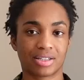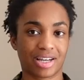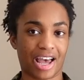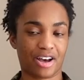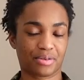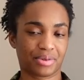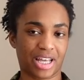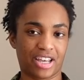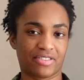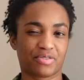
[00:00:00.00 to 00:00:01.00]
Now,
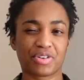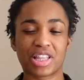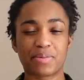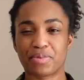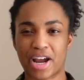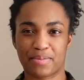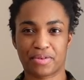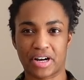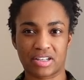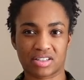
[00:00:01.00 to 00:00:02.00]
if really bright
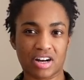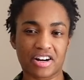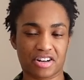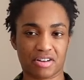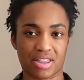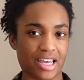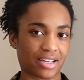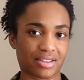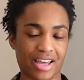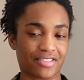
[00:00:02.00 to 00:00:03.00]
prints aren't your
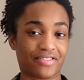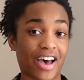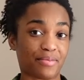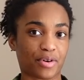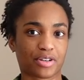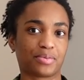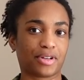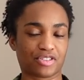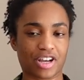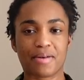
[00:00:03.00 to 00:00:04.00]
thing, then Fabworks
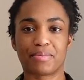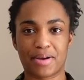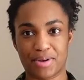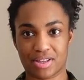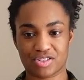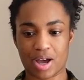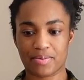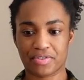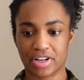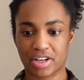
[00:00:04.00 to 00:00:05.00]
Mill Shop might be the
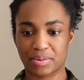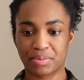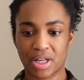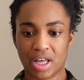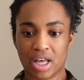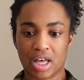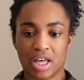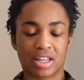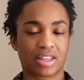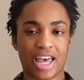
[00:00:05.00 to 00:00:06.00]
shop for you.
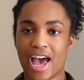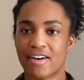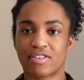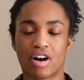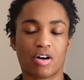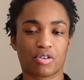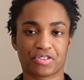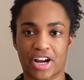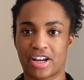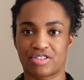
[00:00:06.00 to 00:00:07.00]
They have a whole
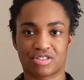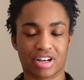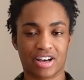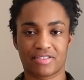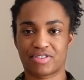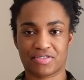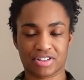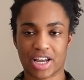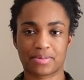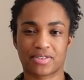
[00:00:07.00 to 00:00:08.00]
range of
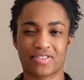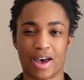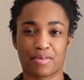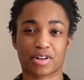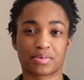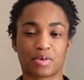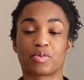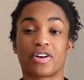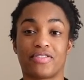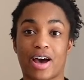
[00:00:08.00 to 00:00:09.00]
different types of fabrics,
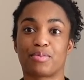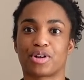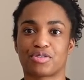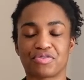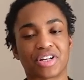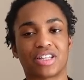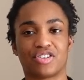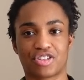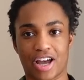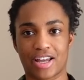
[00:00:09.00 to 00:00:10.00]
but where Fabworks
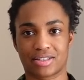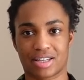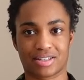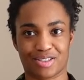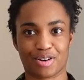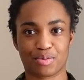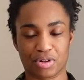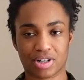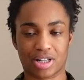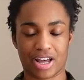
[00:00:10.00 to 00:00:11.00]
really shines is in their
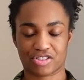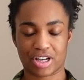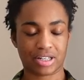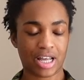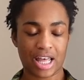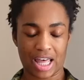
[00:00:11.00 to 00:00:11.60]
wool collection.